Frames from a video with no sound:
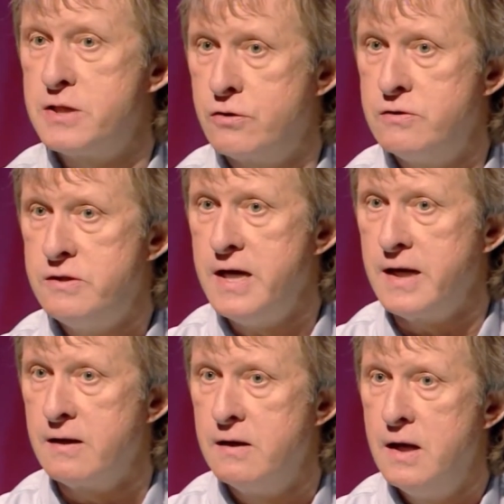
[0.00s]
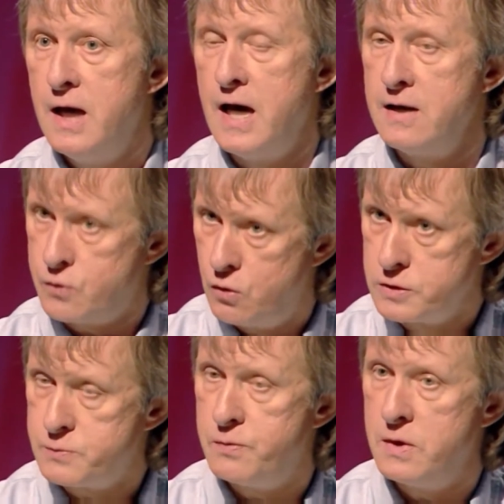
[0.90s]
is a good thing, and of
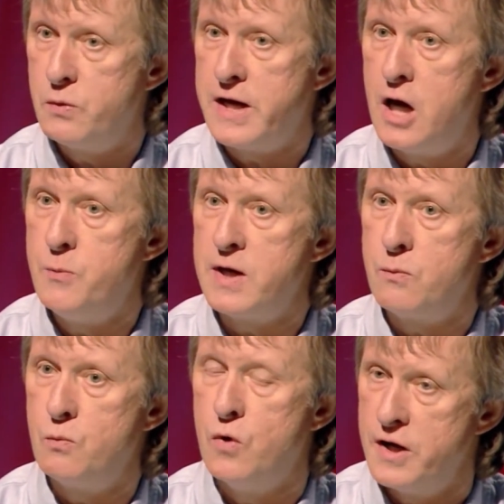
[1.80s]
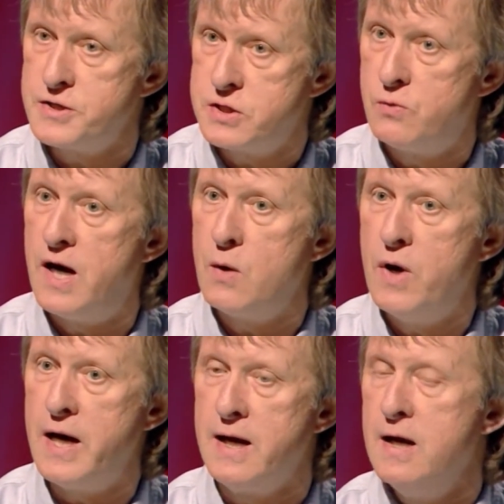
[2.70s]
course, we hope it works the right
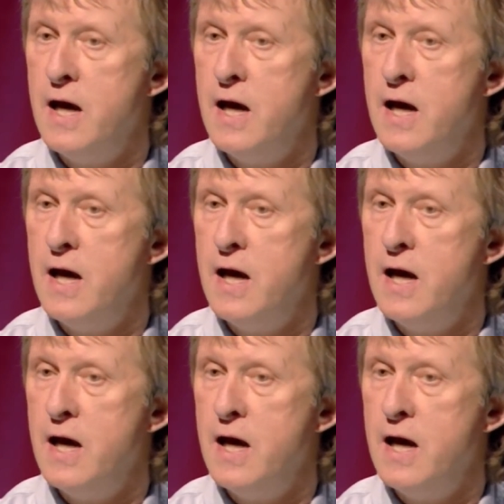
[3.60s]
way.